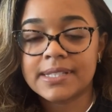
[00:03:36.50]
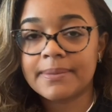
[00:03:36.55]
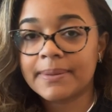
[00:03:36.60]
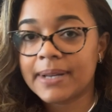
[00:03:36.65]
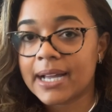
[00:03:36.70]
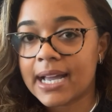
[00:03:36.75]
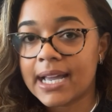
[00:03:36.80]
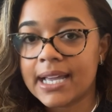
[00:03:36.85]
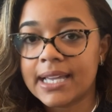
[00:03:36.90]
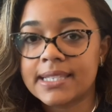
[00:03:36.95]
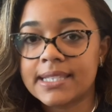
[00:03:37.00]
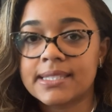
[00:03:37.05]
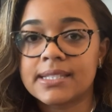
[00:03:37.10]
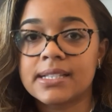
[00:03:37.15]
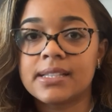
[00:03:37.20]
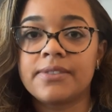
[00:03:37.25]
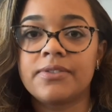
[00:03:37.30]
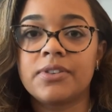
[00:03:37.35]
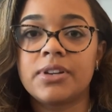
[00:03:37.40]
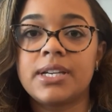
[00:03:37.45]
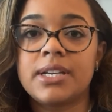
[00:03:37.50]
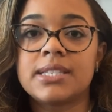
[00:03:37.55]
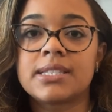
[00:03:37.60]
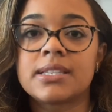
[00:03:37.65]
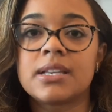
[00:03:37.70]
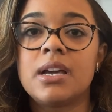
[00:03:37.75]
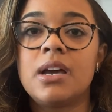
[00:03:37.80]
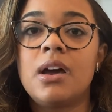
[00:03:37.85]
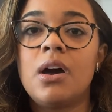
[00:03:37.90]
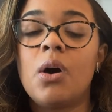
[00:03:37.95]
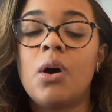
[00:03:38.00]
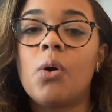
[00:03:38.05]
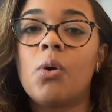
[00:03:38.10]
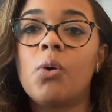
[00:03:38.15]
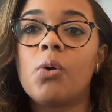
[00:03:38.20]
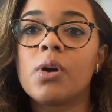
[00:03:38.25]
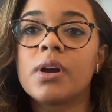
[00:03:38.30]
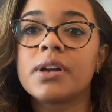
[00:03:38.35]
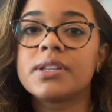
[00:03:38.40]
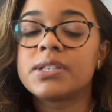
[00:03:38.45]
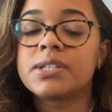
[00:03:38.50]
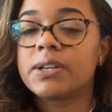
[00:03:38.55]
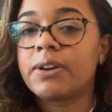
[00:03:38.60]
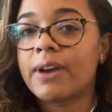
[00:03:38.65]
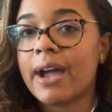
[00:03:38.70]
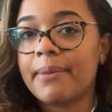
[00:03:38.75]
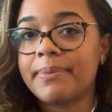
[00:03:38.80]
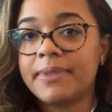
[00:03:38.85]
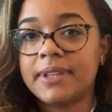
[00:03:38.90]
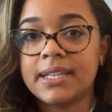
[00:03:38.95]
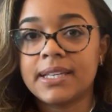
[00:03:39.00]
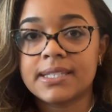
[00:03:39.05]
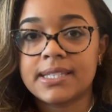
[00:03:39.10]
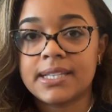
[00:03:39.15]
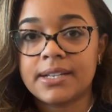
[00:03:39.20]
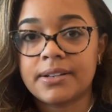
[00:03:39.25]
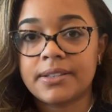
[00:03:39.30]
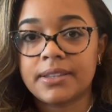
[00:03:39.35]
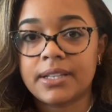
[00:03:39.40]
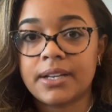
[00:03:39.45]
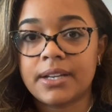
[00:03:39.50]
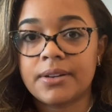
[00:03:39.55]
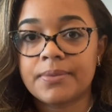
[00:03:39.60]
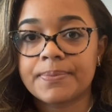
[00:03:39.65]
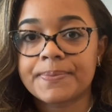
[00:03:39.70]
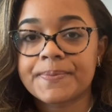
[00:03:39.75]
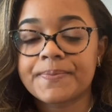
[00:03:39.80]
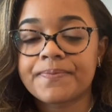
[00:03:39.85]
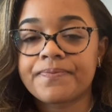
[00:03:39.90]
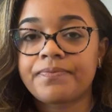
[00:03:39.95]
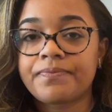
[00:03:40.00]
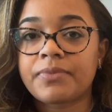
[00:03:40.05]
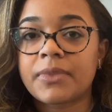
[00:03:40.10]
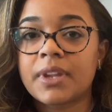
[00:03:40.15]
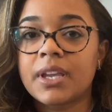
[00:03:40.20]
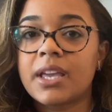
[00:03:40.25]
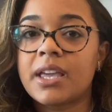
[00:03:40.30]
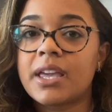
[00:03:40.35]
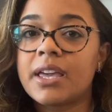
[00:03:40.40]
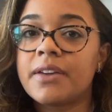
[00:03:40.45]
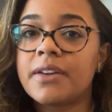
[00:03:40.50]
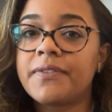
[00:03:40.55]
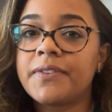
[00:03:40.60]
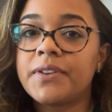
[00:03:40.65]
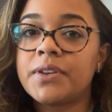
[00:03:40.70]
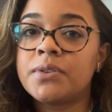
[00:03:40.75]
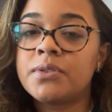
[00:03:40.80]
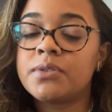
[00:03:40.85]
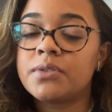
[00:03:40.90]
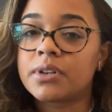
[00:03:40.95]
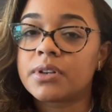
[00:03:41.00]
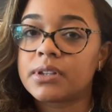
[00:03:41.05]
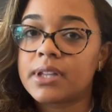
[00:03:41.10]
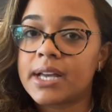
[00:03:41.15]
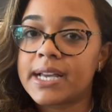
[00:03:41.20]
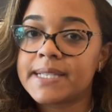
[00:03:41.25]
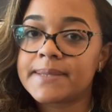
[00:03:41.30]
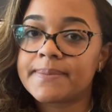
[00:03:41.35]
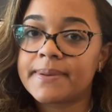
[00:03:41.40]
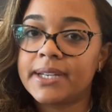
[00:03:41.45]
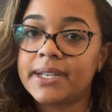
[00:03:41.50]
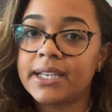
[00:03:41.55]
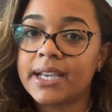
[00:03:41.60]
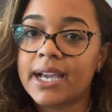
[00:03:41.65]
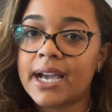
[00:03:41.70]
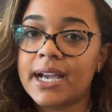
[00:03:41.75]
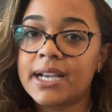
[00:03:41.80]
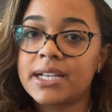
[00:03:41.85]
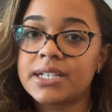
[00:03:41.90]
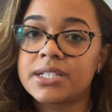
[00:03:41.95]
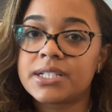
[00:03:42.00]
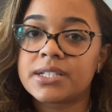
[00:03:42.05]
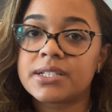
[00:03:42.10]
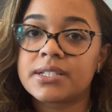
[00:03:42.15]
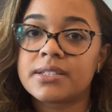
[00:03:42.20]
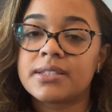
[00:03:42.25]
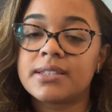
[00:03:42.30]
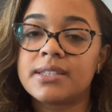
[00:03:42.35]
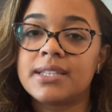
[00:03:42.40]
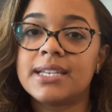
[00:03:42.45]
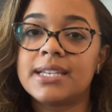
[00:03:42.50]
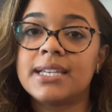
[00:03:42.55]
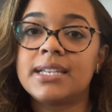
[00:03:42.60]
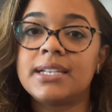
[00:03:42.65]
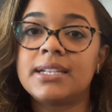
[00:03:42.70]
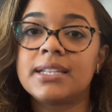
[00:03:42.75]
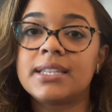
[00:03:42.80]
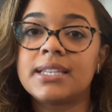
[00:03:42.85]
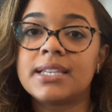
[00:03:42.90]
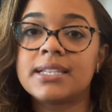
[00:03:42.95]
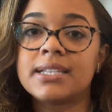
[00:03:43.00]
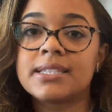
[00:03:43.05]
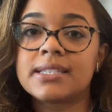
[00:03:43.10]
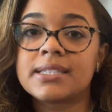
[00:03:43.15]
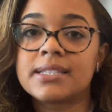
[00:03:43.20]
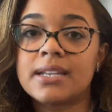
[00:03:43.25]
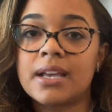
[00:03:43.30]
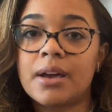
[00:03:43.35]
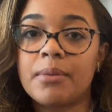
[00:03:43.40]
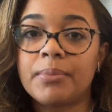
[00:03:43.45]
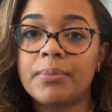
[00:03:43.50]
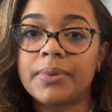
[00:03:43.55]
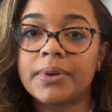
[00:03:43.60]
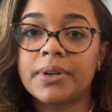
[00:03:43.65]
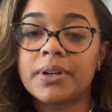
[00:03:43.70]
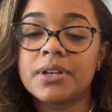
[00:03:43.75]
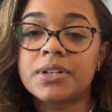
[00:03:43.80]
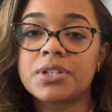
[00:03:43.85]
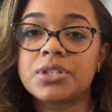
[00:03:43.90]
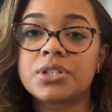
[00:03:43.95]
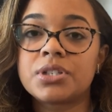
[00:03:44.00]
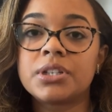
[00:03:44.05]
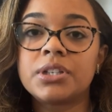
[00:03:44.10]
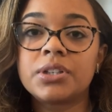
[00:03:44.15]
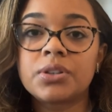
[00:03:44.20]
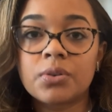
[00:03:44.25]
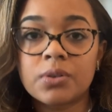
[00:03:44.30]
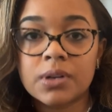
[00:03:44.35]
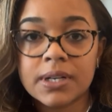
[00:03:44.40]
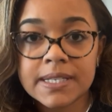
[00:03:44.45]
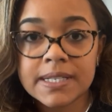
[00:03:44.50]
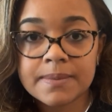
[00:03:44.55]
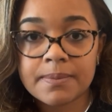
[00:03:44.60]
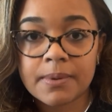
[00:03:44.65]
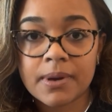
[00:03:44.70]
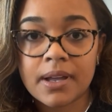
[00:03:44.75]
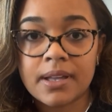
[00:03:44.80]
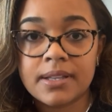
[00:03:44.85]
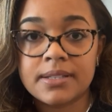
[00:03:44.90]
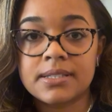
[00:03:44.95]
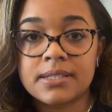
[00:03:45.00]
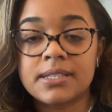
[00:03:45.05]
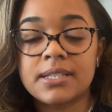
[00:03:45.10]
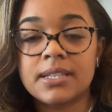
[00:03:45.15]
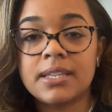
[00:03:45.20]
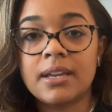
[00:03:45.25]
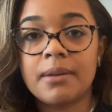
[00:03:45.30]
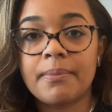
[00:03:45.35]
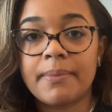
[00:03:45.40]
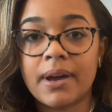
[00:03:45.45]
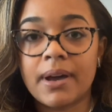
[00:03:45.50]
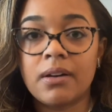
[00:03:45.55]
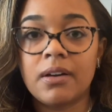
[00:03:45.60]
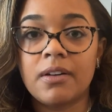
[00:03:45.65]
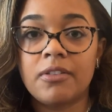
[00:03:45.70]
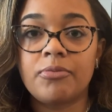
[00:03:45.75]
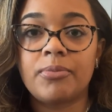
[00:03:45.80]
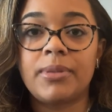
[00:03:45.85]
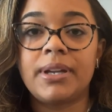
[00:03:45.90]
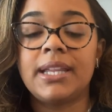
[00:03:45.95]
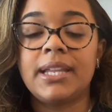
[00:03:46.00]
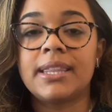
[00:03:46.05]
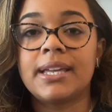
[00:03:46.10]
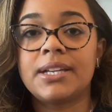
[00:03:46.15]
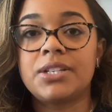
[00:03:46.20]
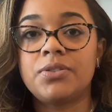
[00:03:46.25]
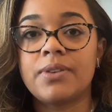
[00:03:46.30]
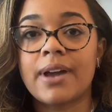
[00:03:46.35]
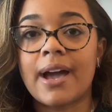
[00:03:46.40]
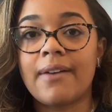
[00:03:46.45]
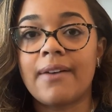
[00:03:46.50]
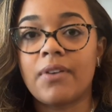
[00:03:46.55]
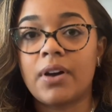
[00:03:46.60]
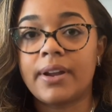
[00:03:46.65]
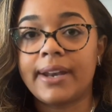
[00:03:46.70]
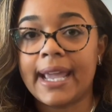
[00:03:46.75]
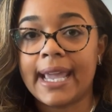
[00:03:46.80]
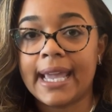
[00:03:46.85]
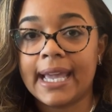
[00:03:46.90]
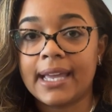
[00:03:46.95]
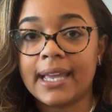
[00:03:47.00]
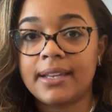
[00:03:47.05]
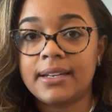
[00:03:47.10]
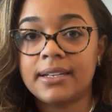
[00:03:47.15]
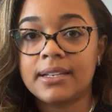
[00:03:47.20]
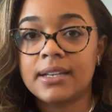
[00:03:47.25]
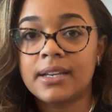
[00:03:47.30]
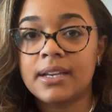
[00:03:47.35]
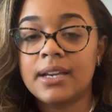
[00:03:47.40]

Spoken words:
guys, deliveries, or to grab things here and there. If you utilize petty cash, then this number should correspond to the amount of money that you have on hand.